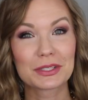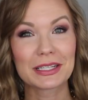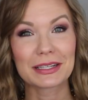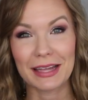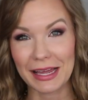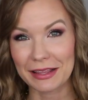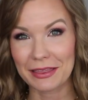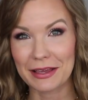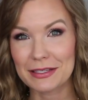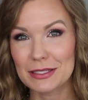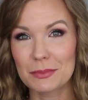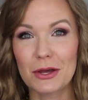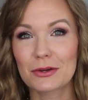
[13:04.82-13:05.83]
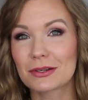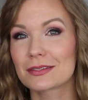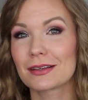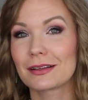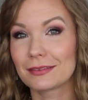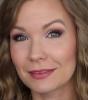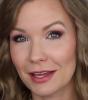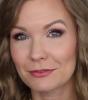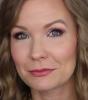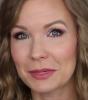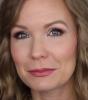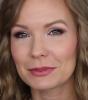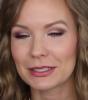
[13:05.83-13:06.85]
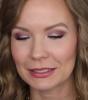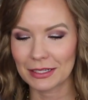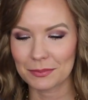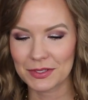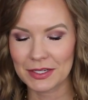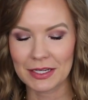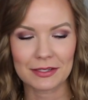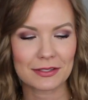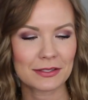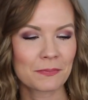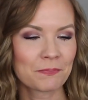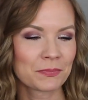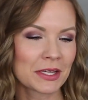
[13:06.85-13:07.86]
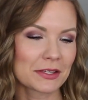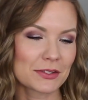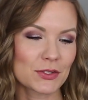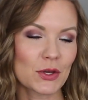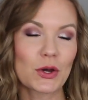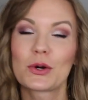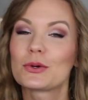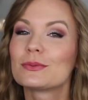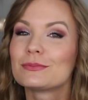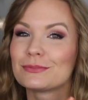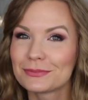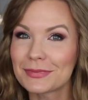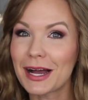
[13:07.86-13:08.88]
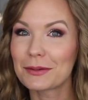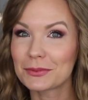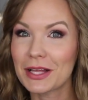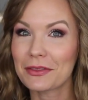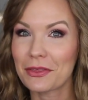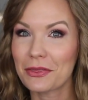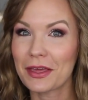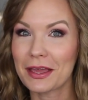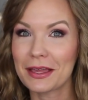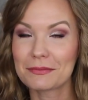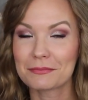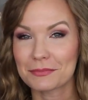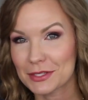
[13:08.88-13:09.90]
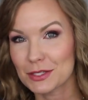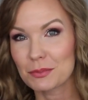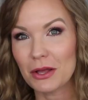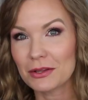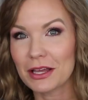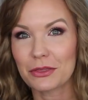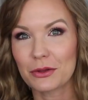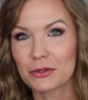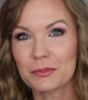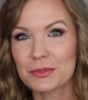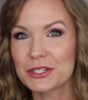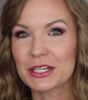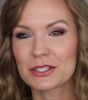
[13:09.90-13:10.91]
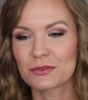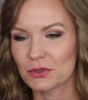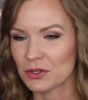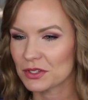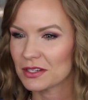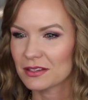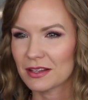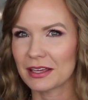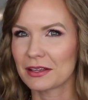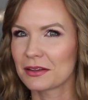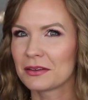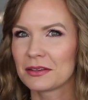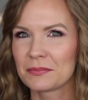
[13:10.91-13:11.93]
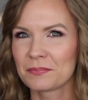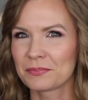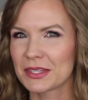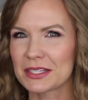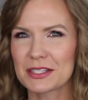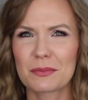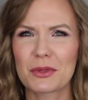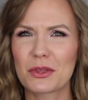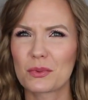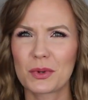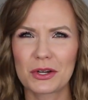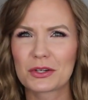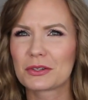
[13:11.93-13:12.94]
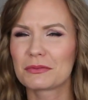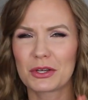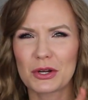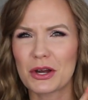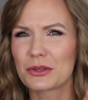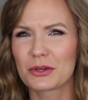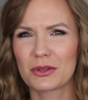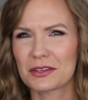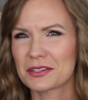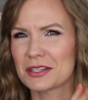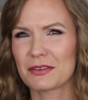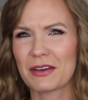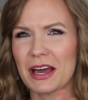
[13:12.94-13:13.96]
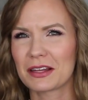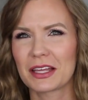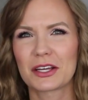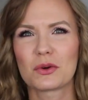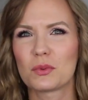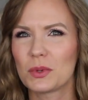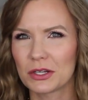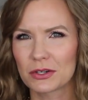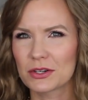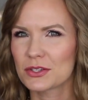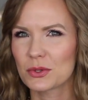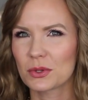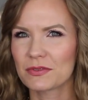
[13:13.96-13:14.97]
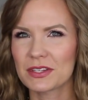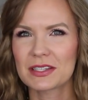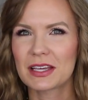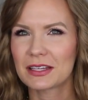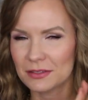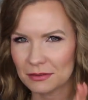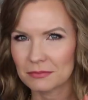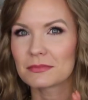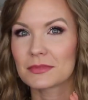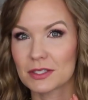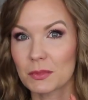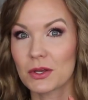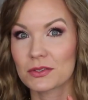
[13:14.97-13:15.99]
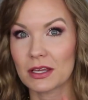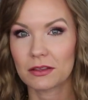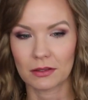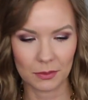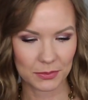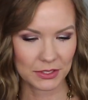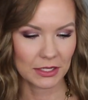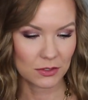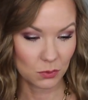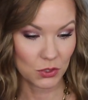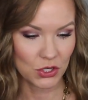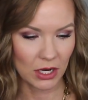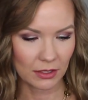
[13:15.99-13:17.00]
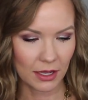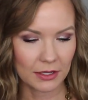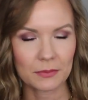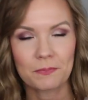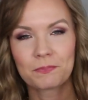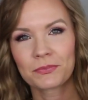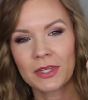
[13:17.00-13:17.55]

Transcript: really like that smell because I love Maybelline lipsticks. So I'm glad that they smell like their lipsticks versus like some of their other glosses have had like a weird sort of a scent. Smells like the lipsticks, which I like.